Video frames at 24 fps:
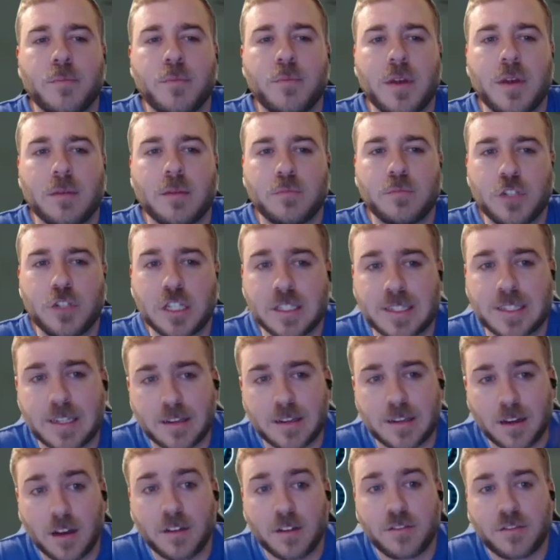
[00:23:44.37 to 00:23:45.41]
me up just
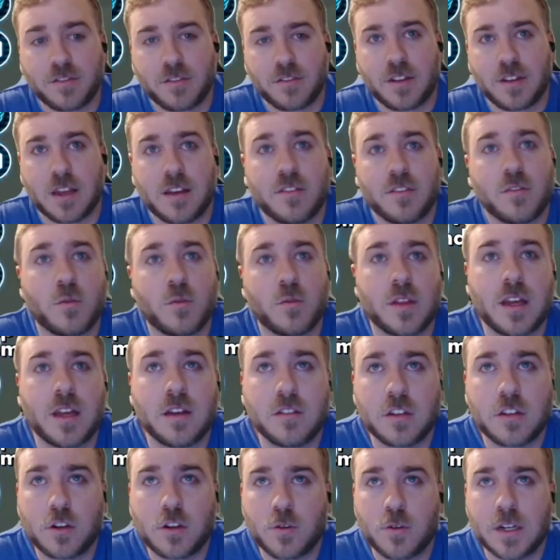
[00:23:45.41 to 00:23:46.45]
enough. If without
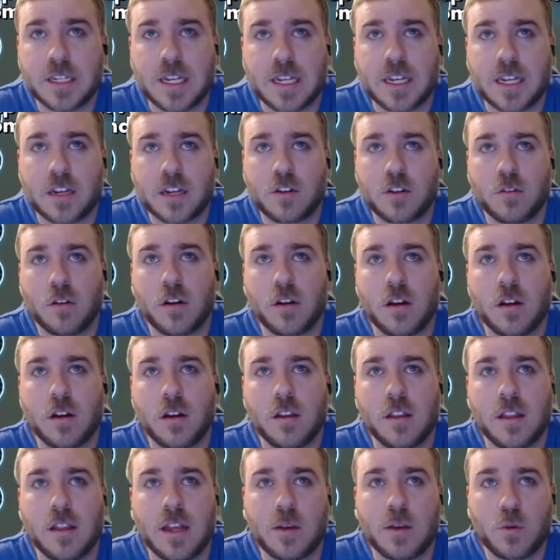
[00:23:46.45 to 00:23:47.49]
the Grit
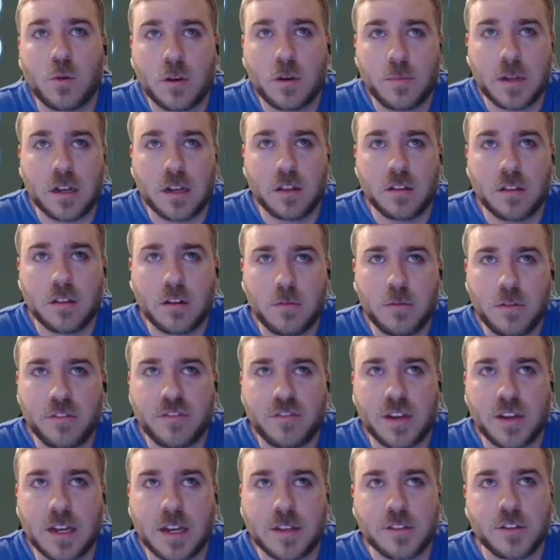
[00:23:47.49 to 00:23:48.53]
Datacron, they would have been a little bit
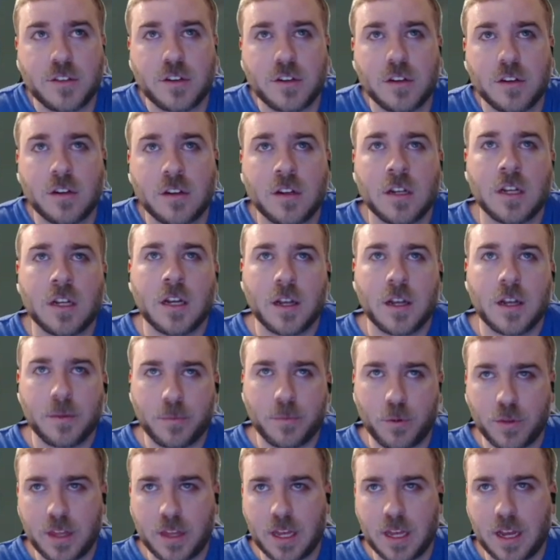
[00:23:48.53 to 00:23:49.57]
faster, but
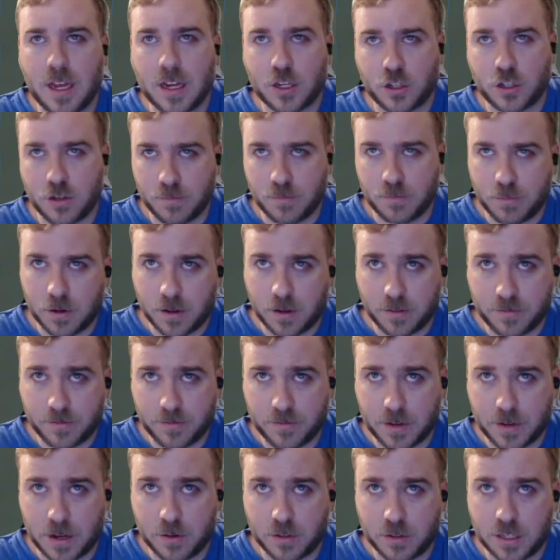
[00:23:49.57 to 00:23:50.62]
with that extra buff,
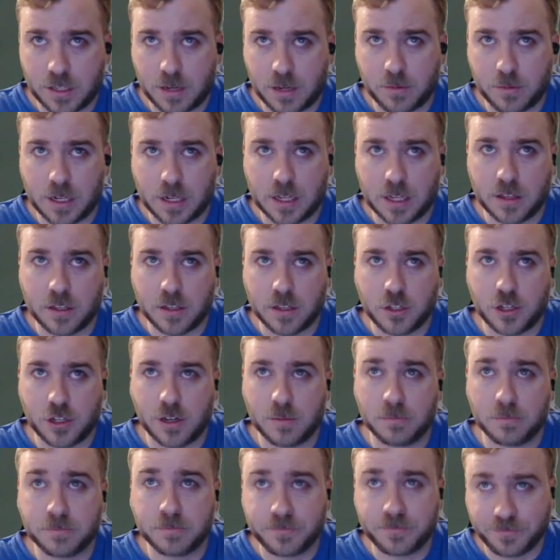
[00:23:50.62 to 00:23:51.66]
I was able to get the
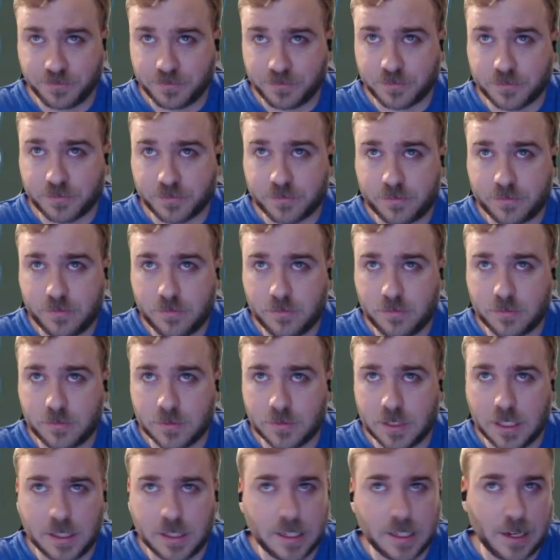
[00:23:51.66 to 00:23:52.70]
jump.
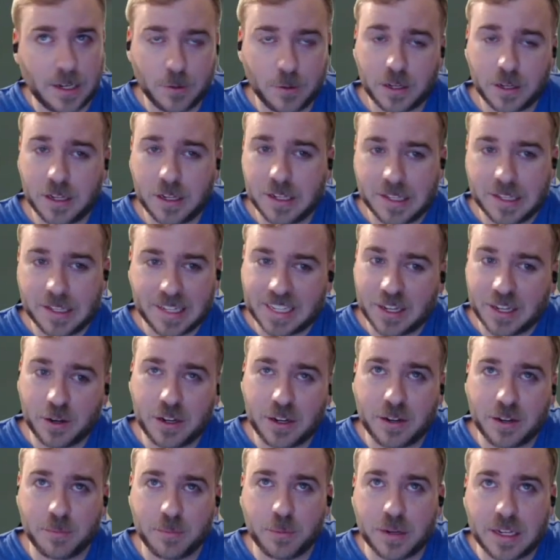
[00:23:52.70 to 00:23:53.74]
And they go
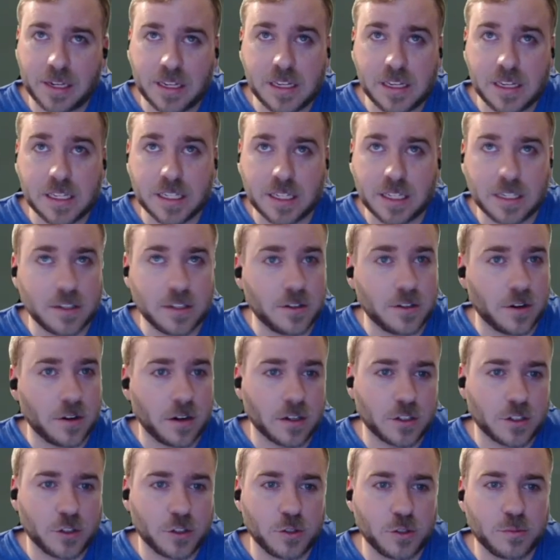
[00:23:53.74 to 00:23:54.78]
down pretty easily to
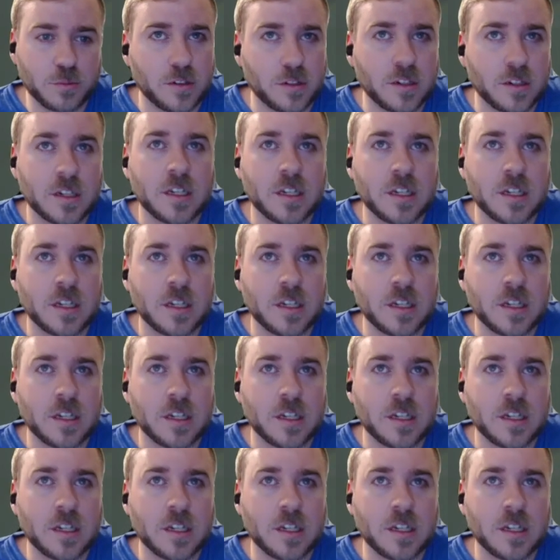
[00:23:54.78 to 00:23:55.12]
Dark Trooper.